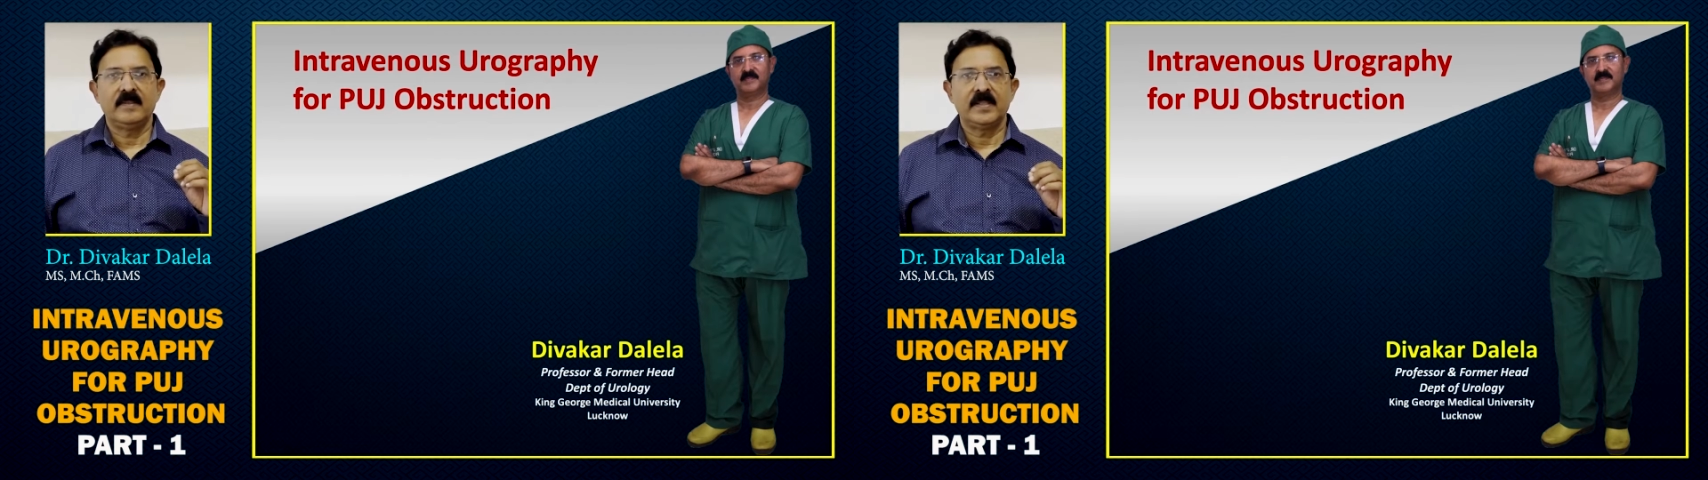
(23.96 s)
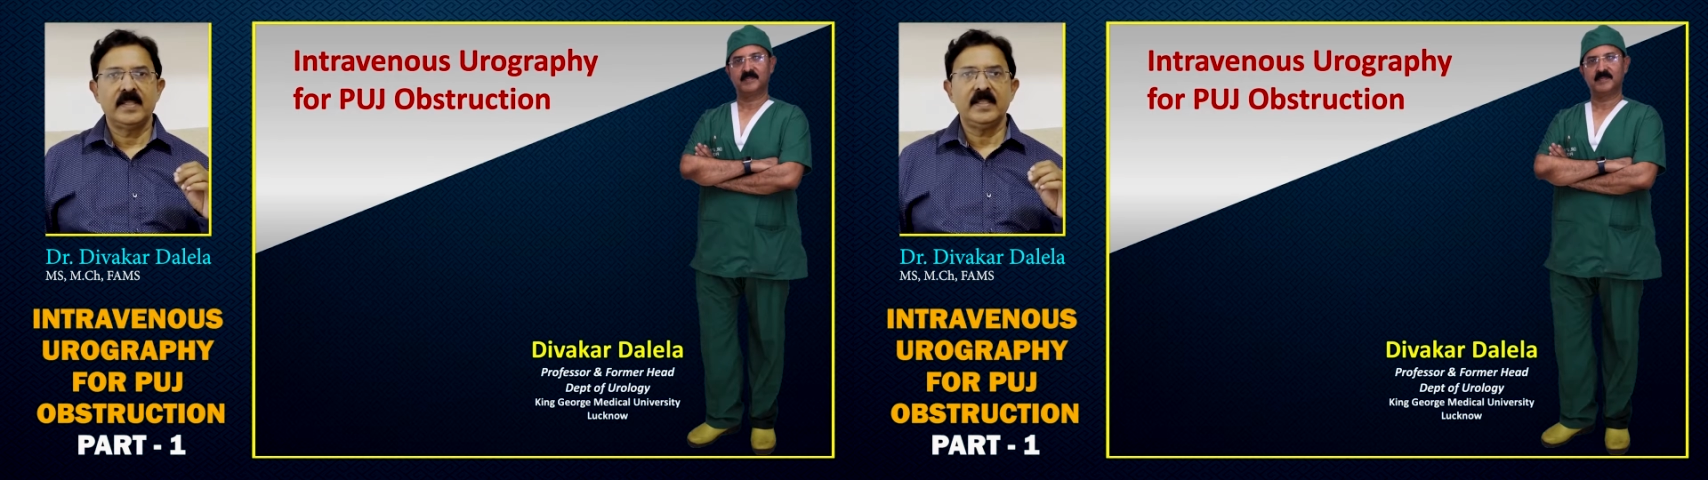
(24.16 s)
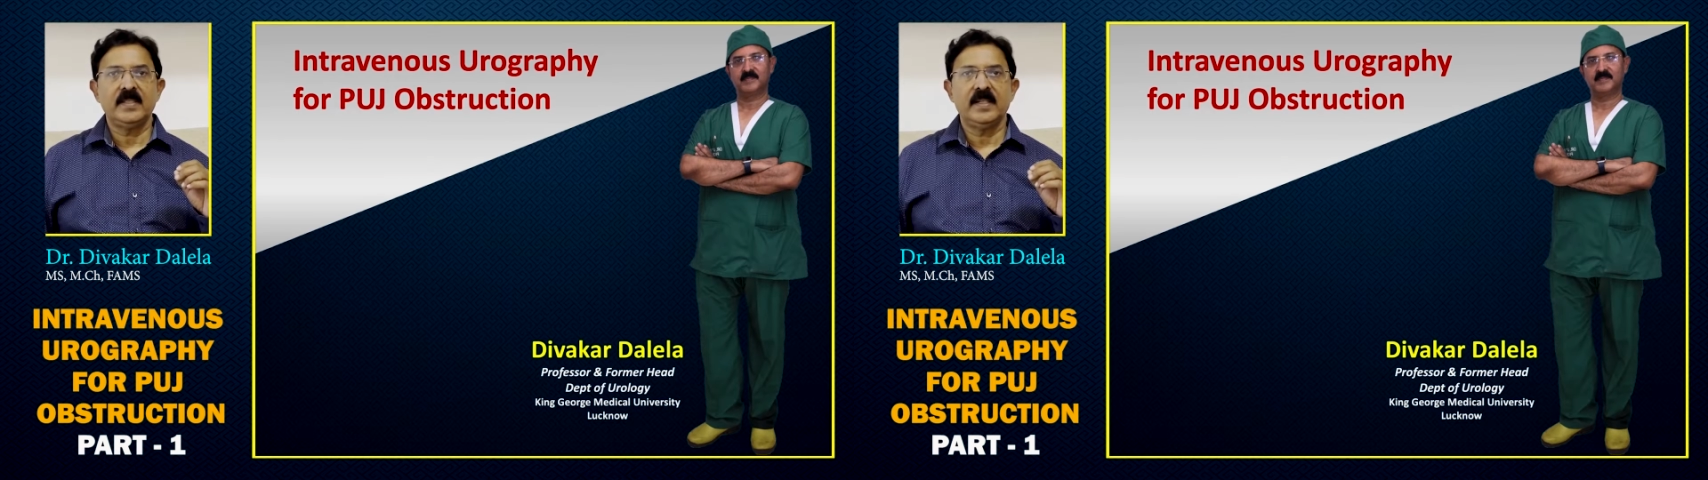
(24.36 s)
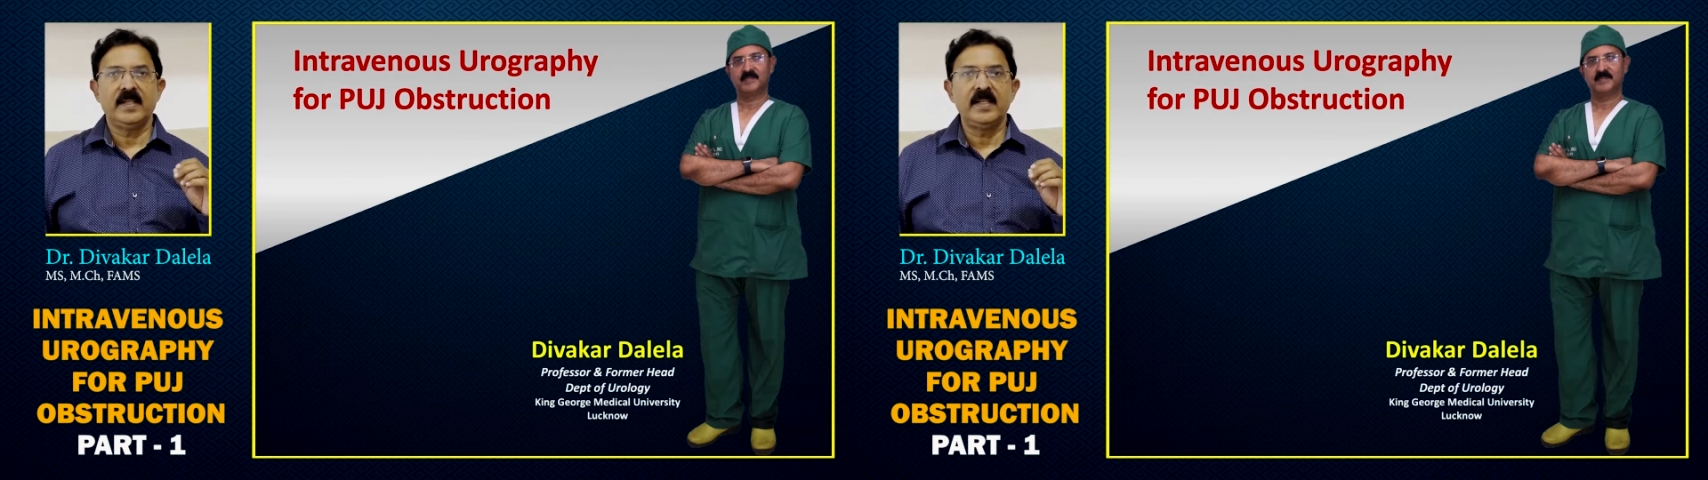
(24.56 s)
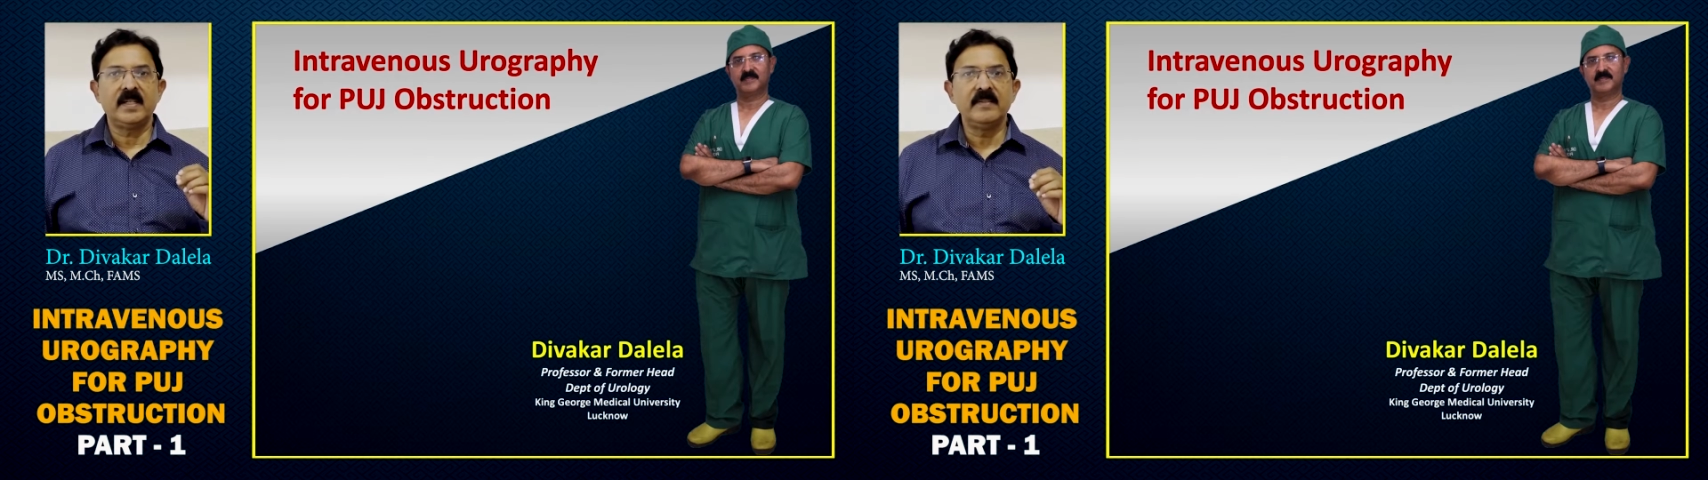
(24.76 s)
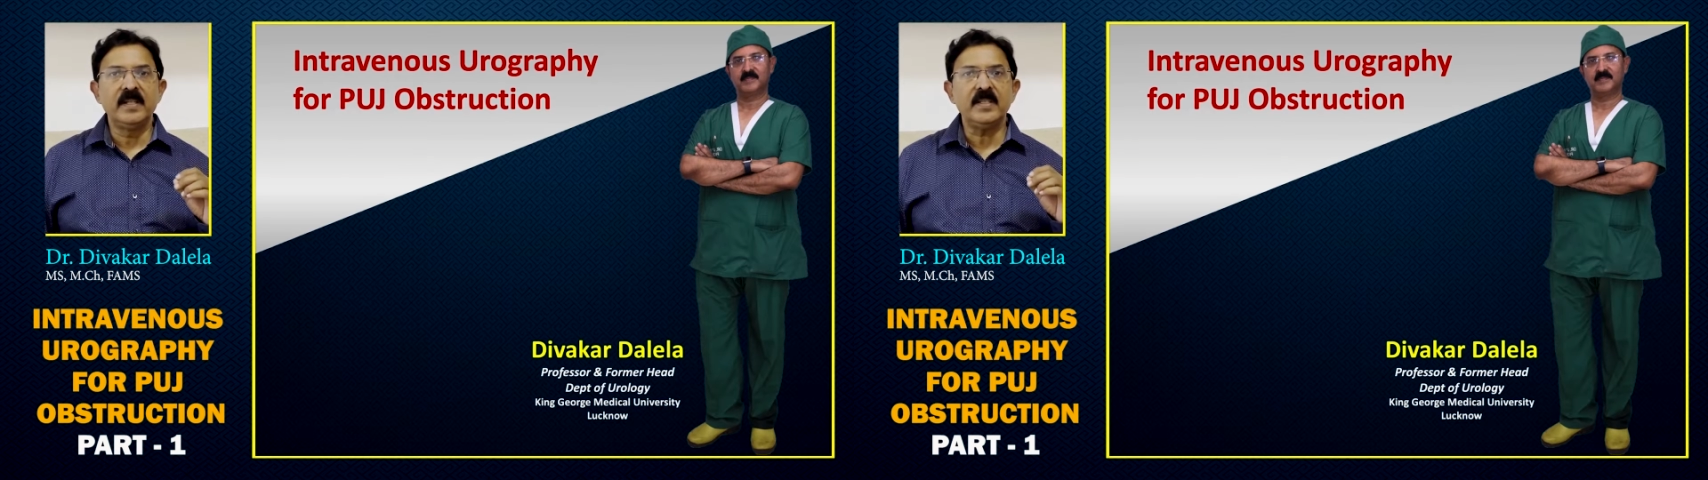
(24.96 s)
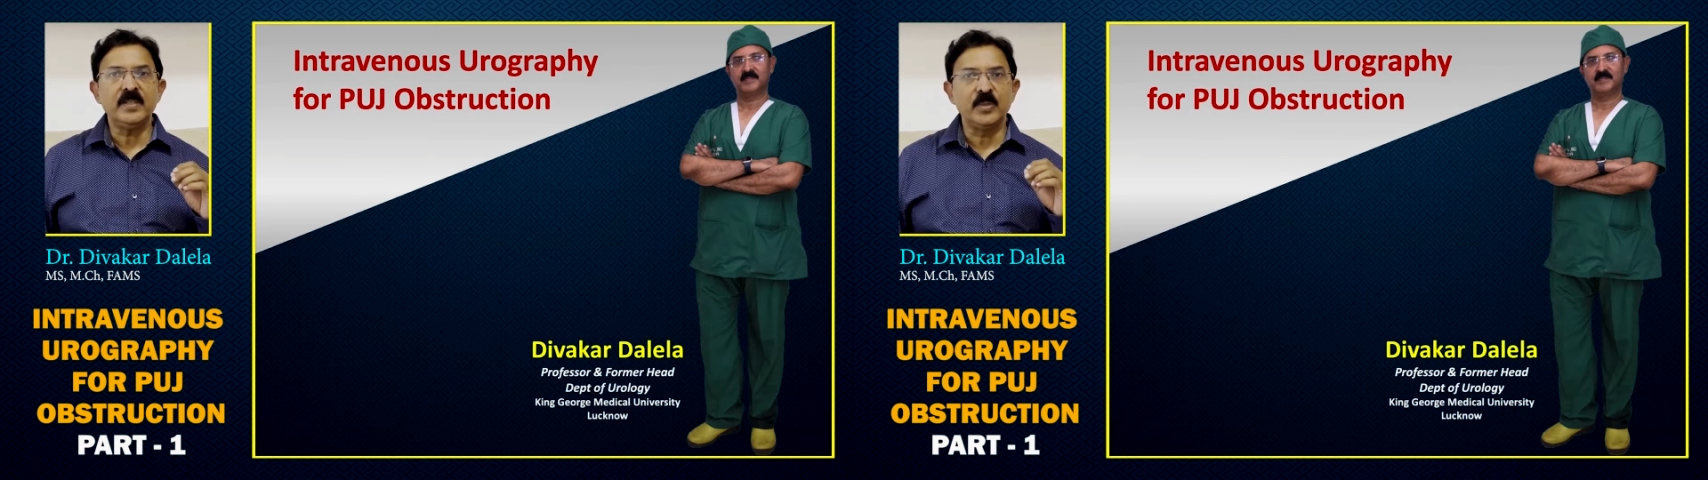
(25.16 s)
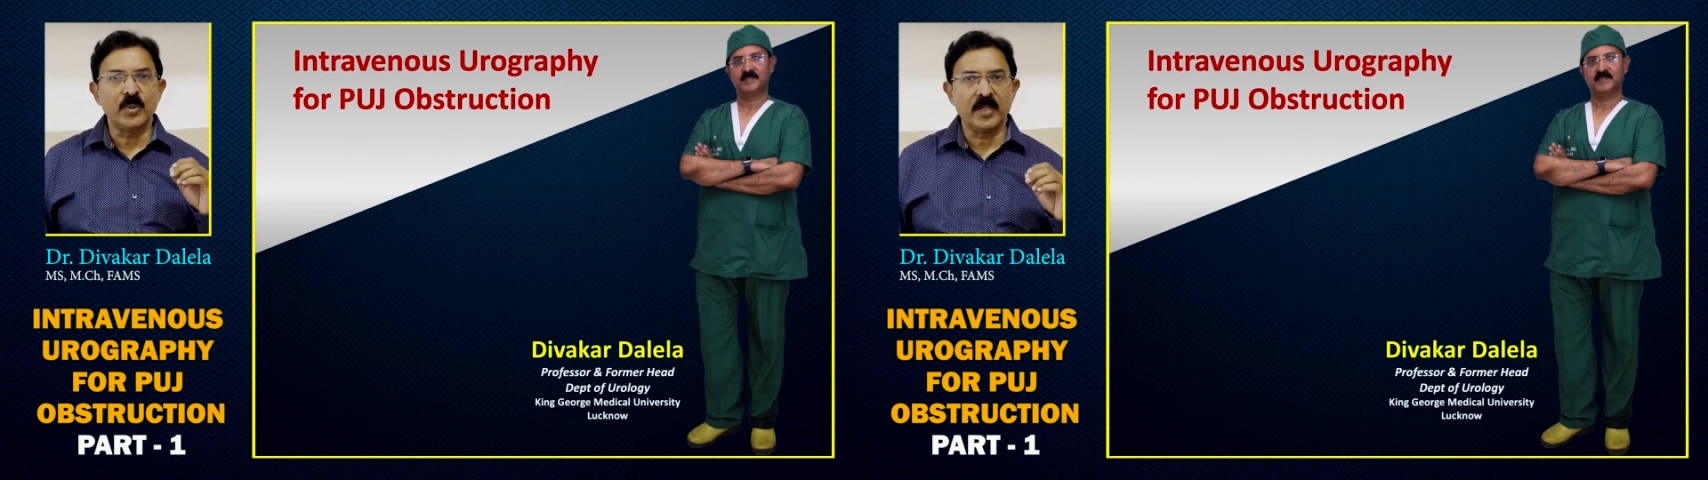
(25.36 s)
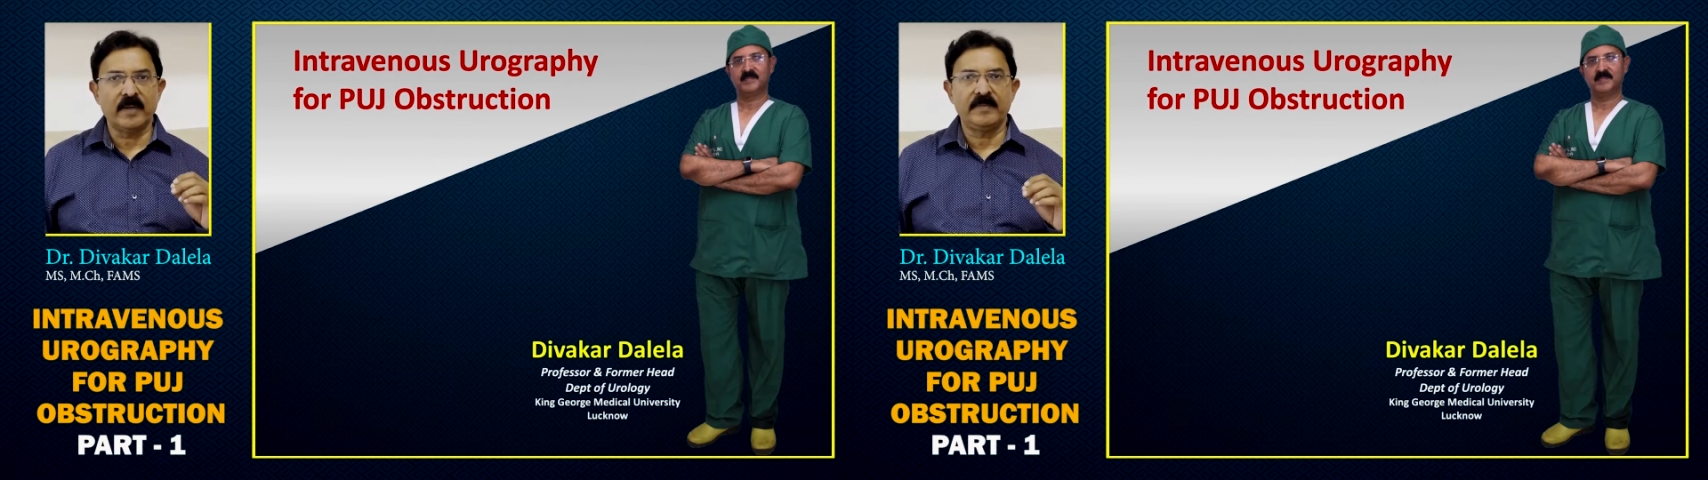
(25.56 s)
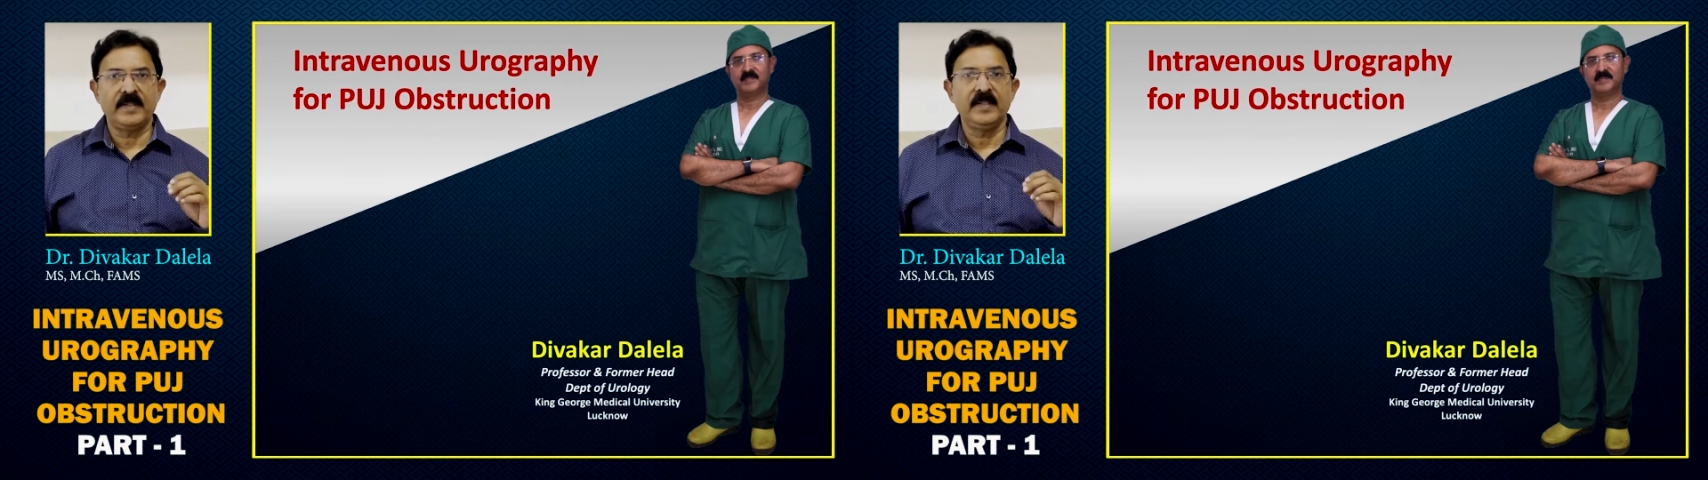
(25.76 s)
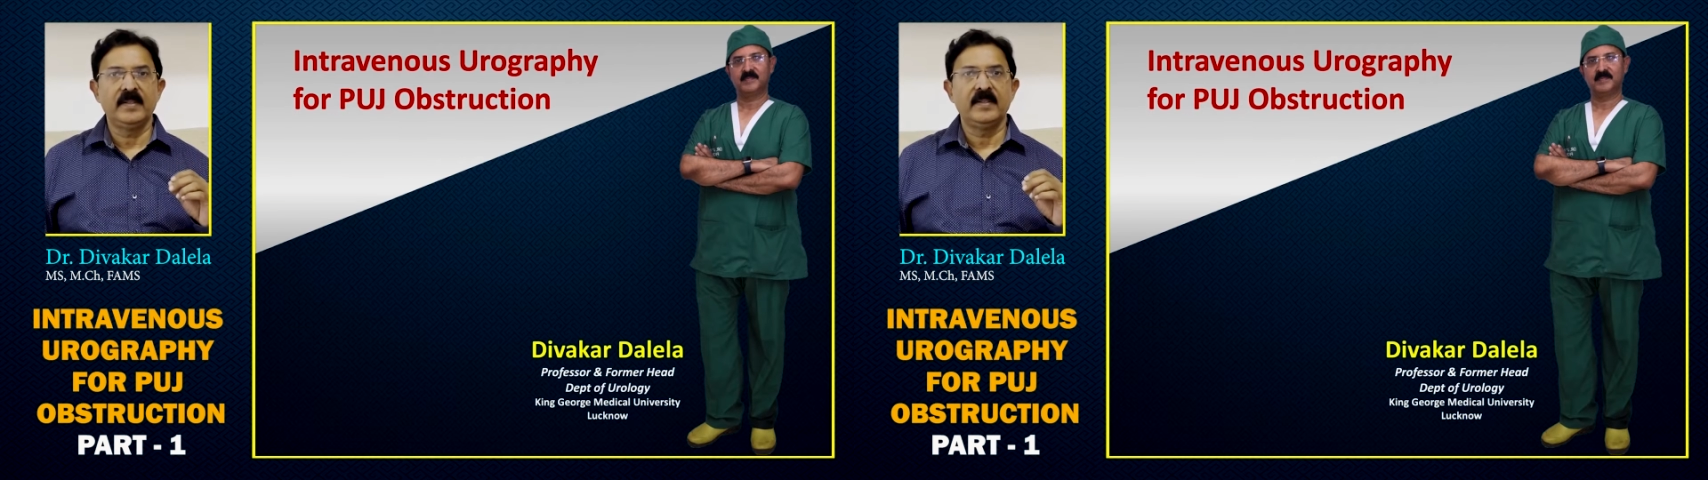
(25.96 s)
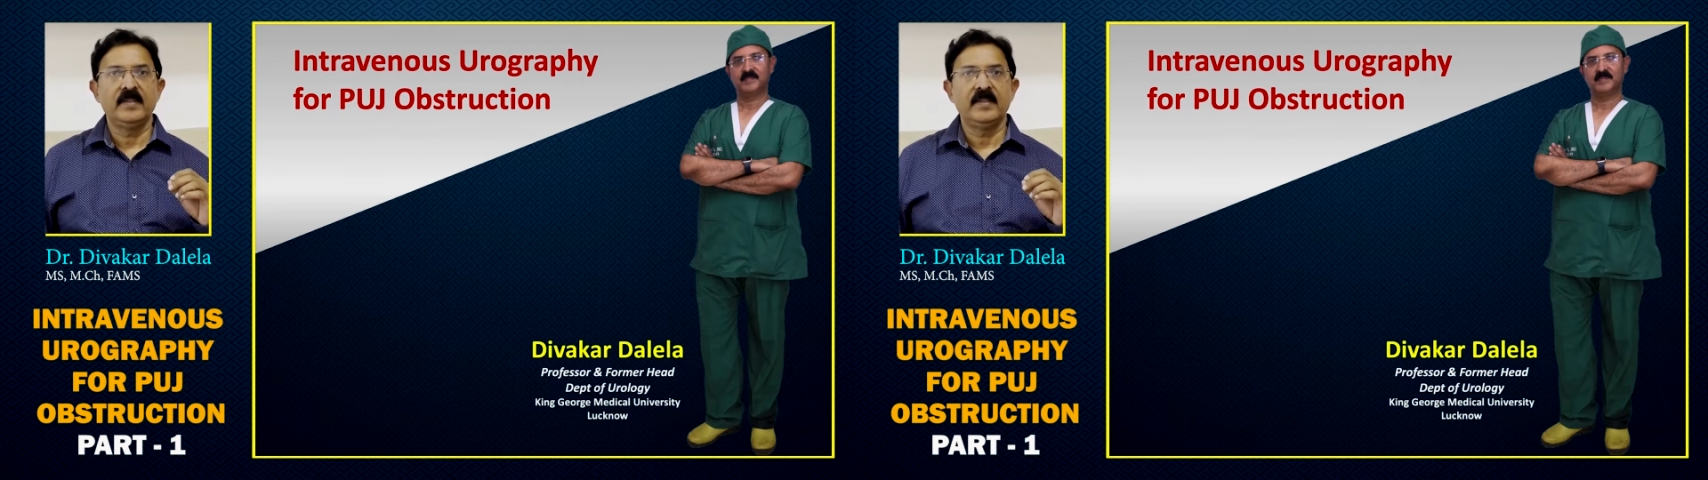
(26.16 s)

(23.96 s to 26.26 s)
which is intravenous urography